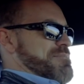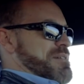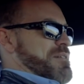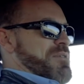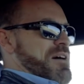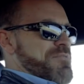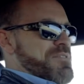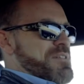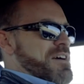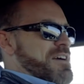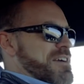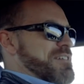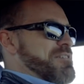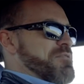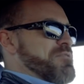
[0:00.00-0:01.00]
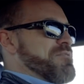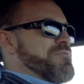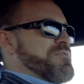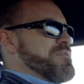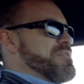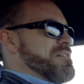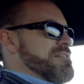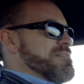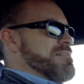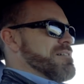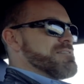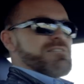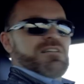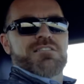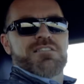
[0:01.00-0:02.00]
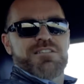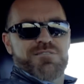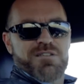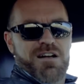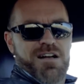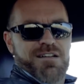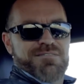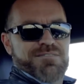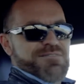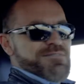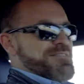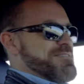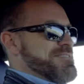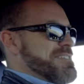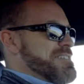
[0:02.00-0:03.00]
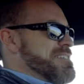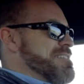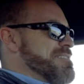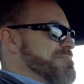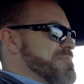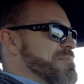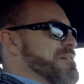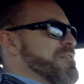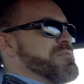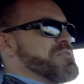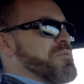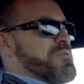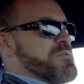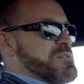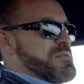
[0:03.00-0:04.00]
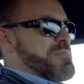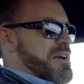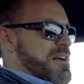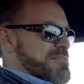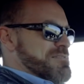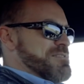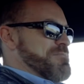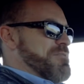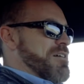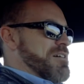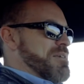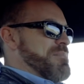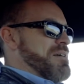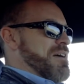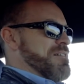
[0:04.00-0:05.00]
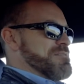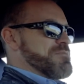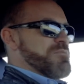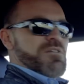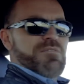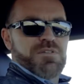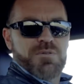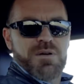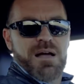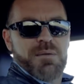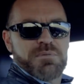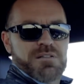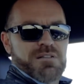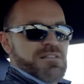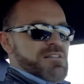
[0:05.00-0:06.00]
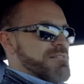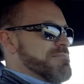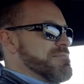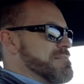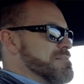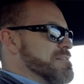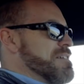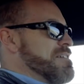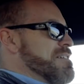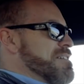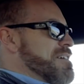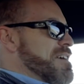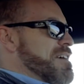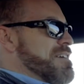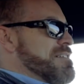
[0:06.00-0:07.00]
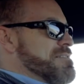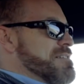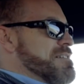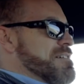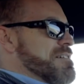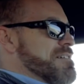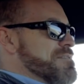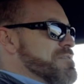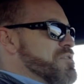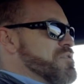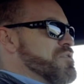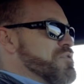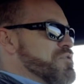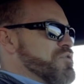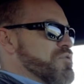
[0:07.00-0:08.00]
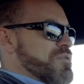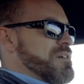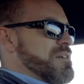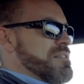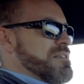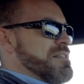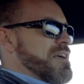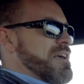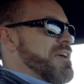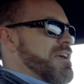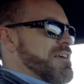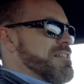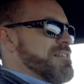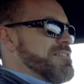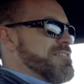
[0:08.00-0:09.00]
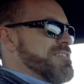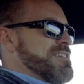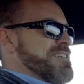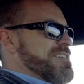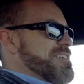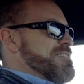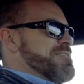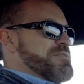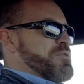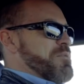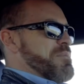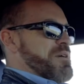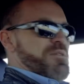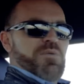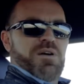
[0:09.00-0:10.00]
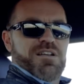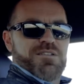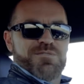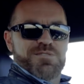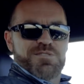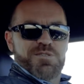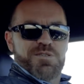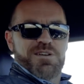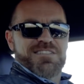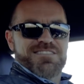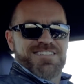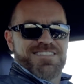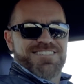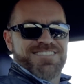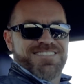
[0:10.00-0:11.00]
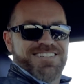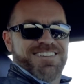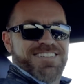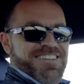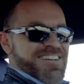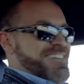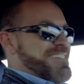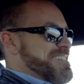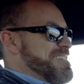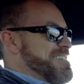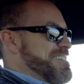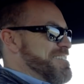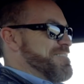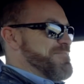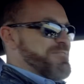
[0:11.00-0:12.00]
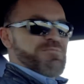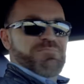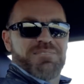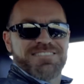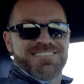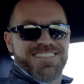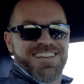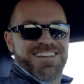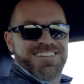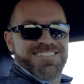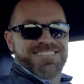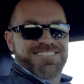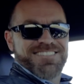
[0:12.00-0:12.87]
my wife and I going for a Sunday drive, maybe out towards the mountains, the Rocky Mountains, wherever you happen to live, and just enjoying the day. And there's no better way to enjoy it than in a Ford Mustang.